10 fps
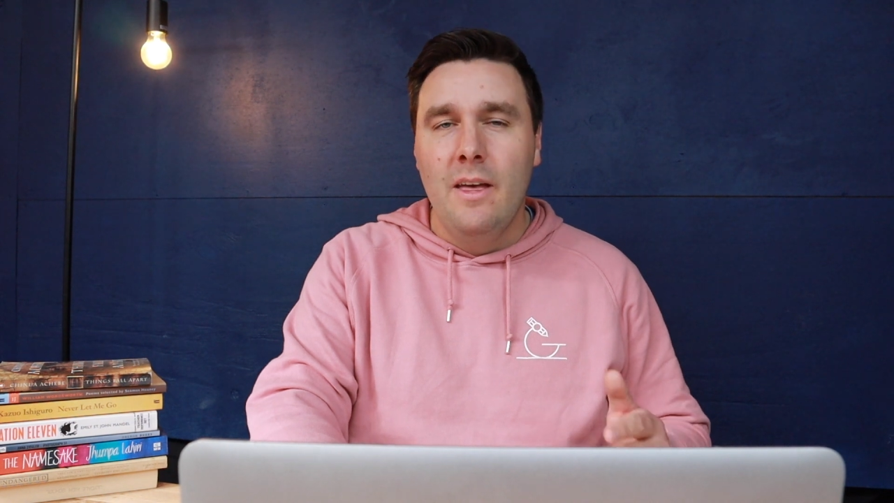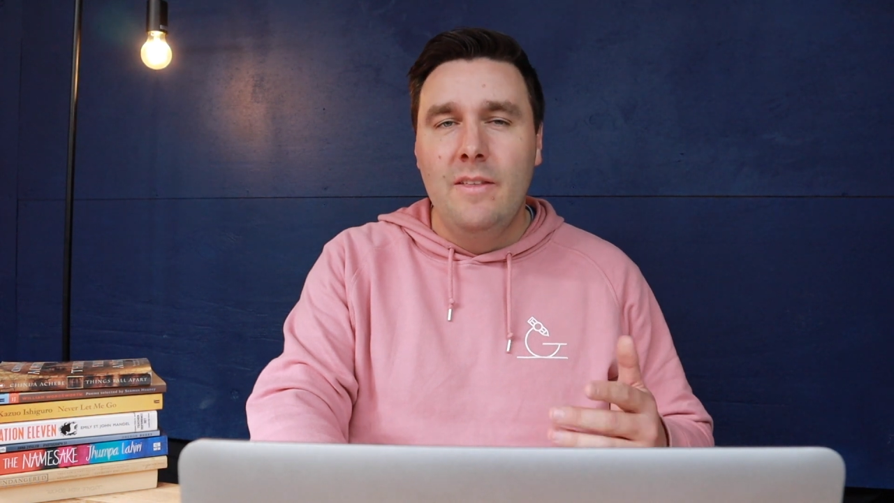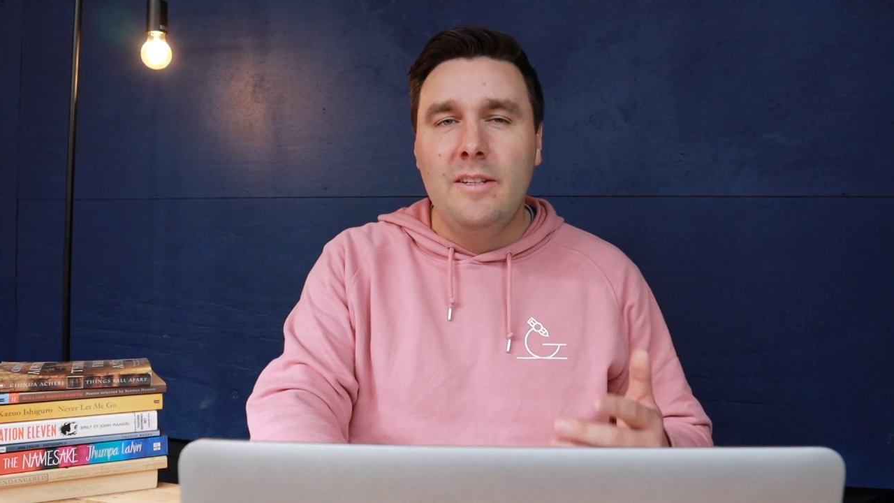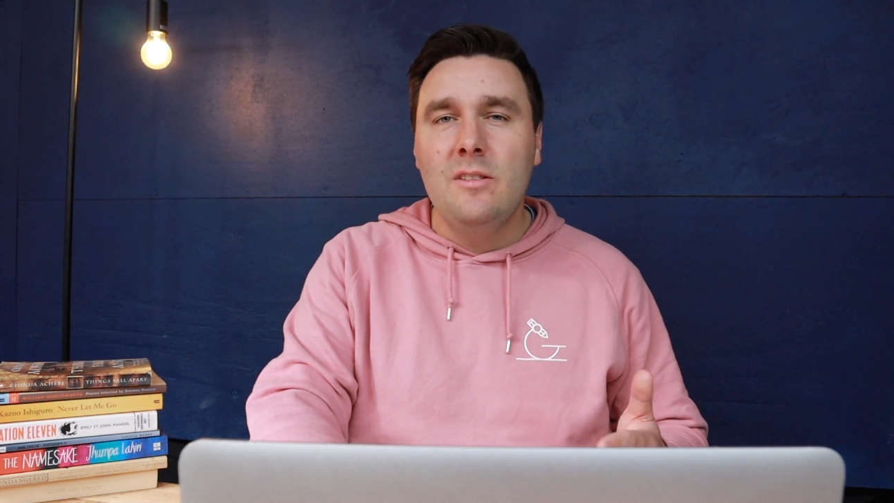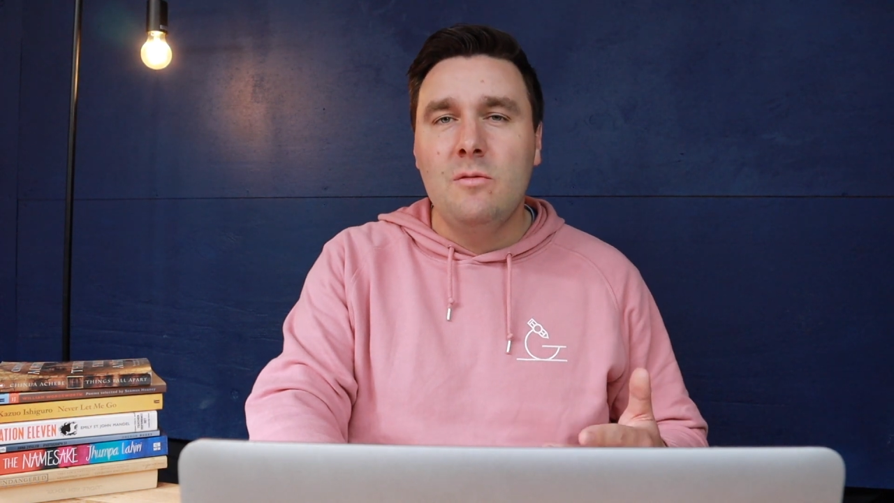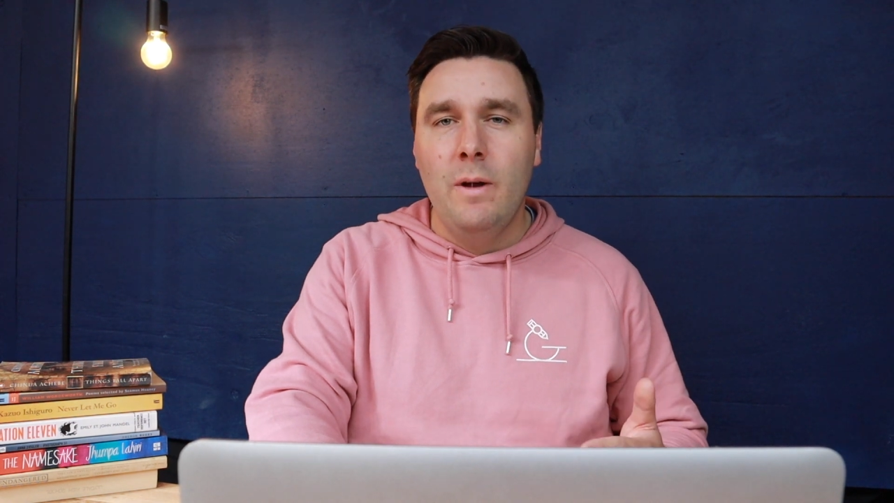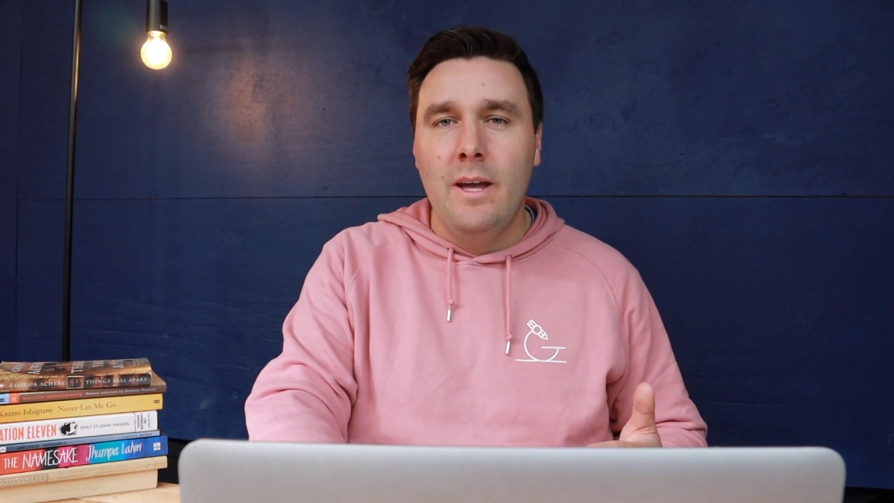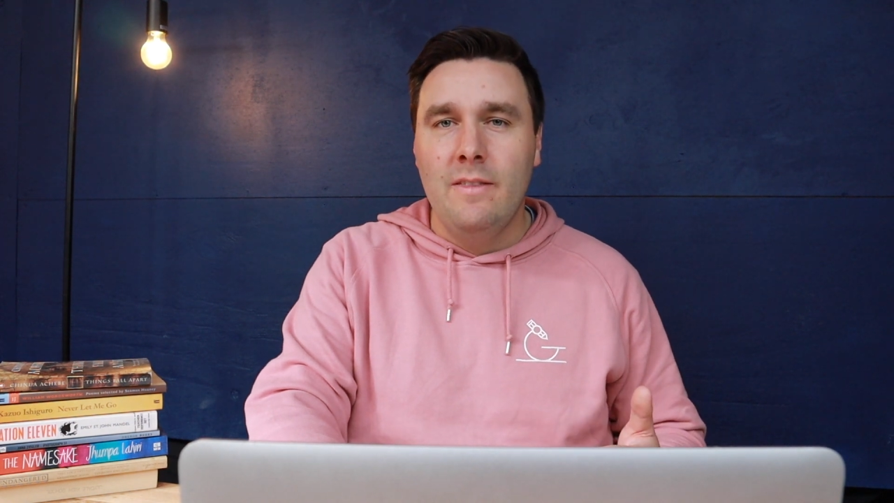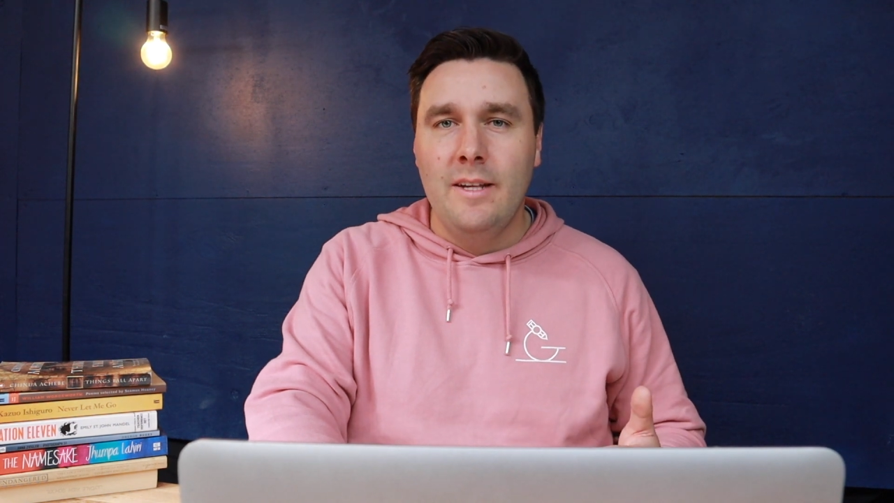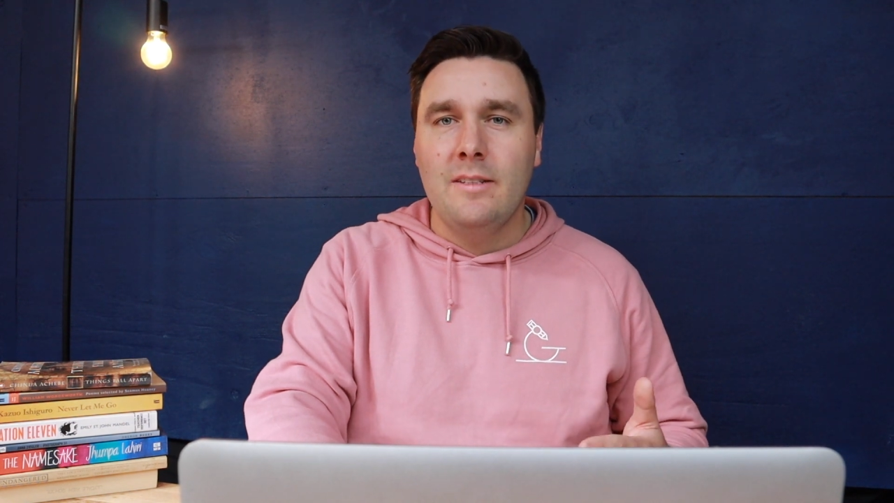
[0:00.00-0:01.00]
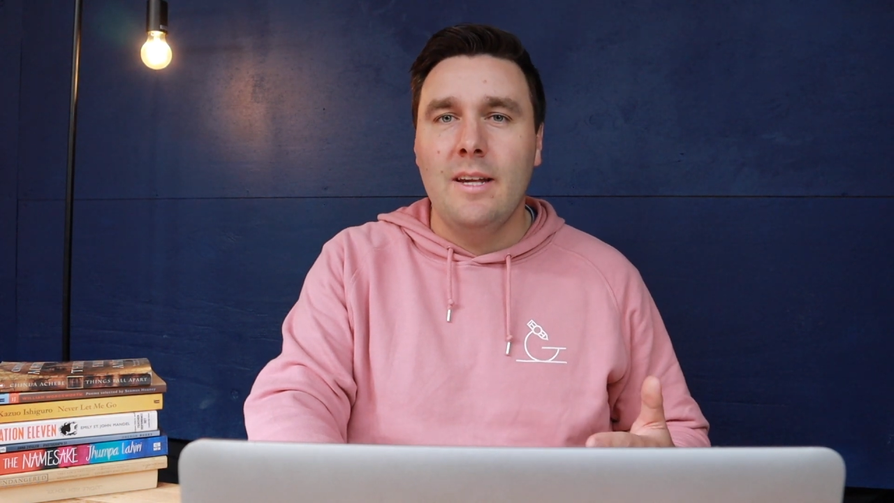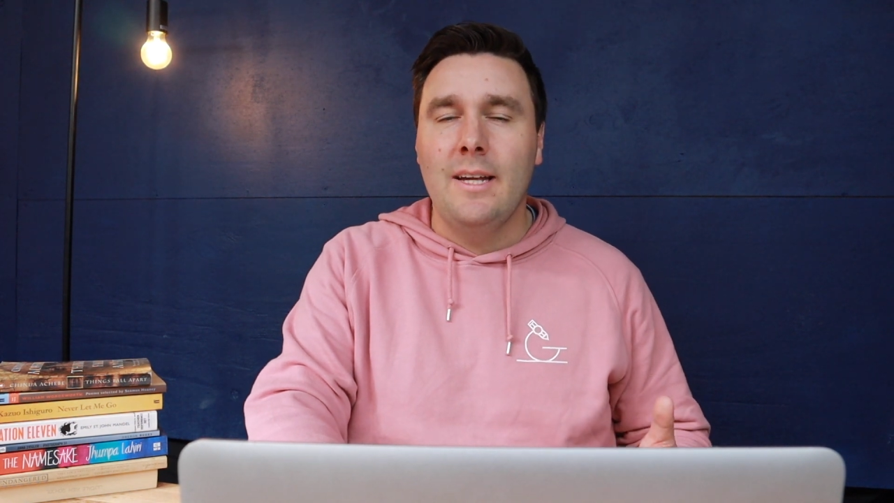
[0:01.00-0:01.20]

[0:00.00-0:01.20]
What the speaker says: This is where this